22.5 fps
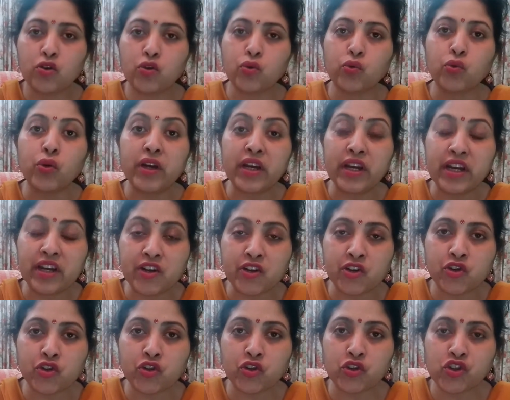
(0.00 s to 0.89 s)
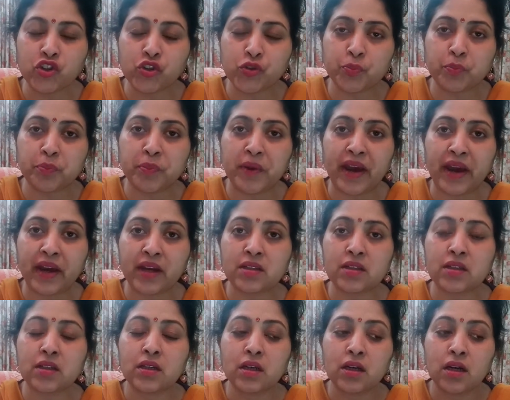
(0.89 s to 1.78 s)
to
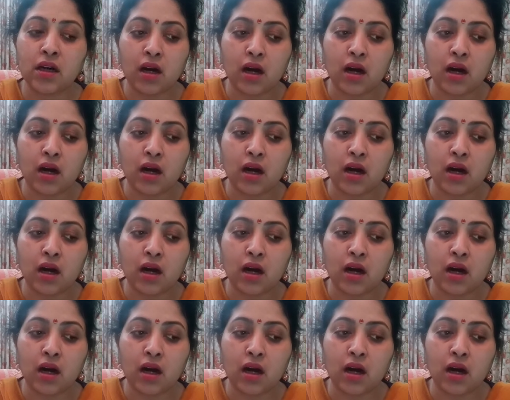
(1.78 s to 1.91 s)
introspect